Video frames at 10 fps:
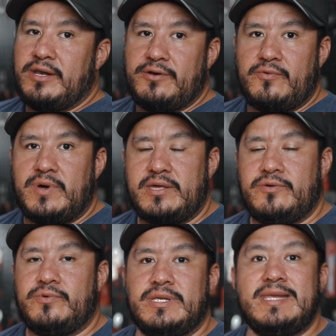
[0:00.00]
I don't know why
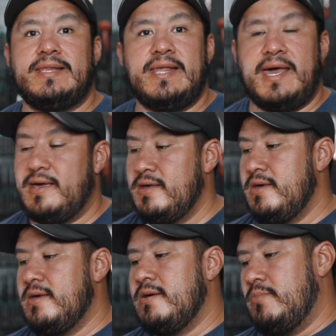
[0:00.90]
you would need that,
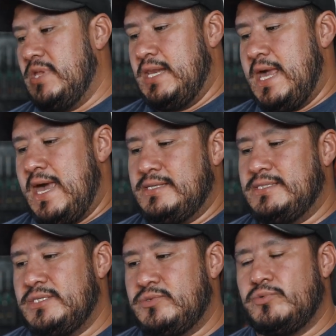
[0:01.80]
but it has
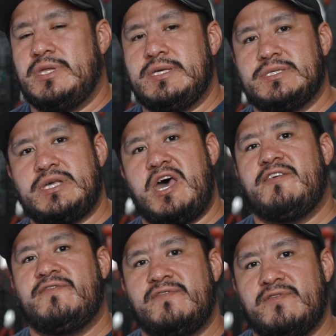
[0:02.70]
this really soft